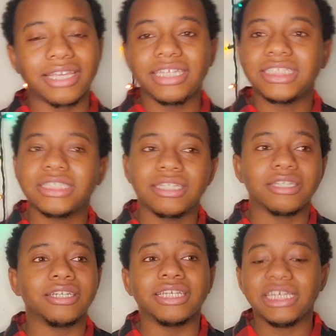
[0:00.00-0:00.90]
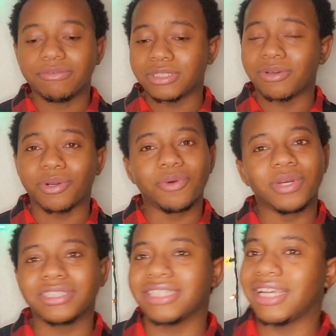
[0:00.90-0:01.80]
he just looked good. He was on a
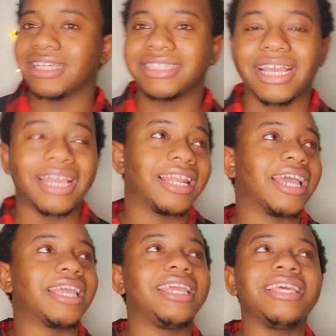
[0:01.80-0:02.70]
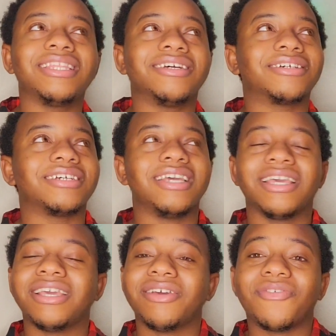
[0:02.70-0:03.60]
horse and everything. Like he looked
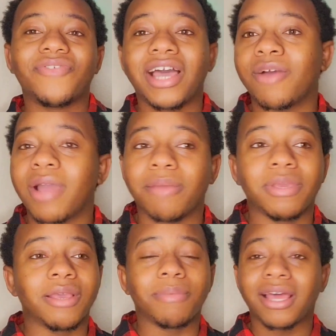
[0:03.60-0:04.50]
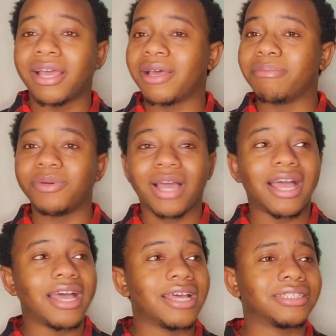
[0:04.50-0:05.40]
fine, white man, blonde, blue
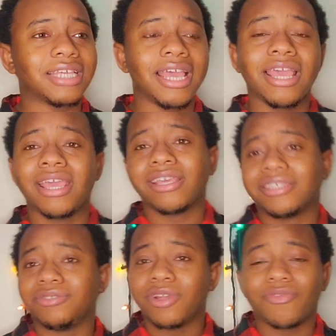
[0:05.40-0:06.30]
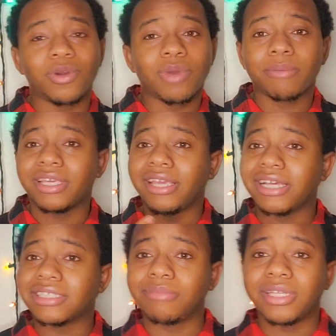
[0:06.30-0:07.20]
eyes. You know, for a white man, he
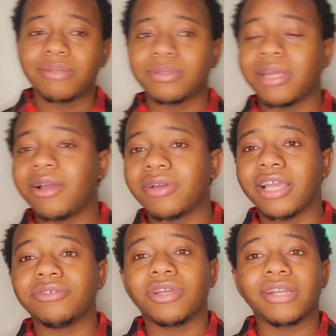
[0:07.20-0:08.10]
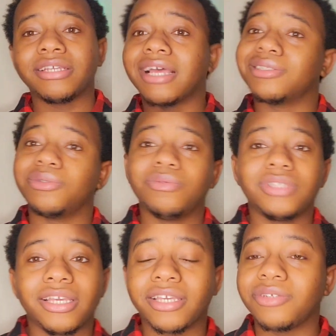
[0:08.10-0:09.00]
had some lips. I'm like, okay, you know, they not too
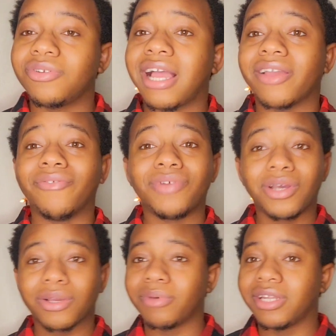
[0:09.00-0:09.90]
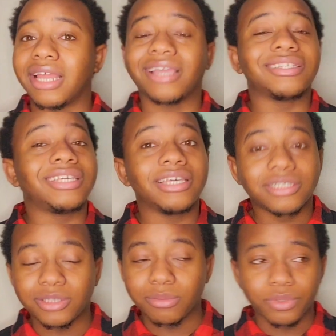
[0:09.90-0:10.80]
thin. You know, I can fuck with it, like
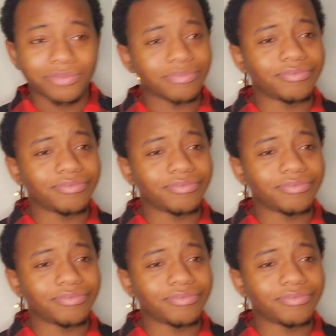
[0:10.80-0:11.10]
kissable.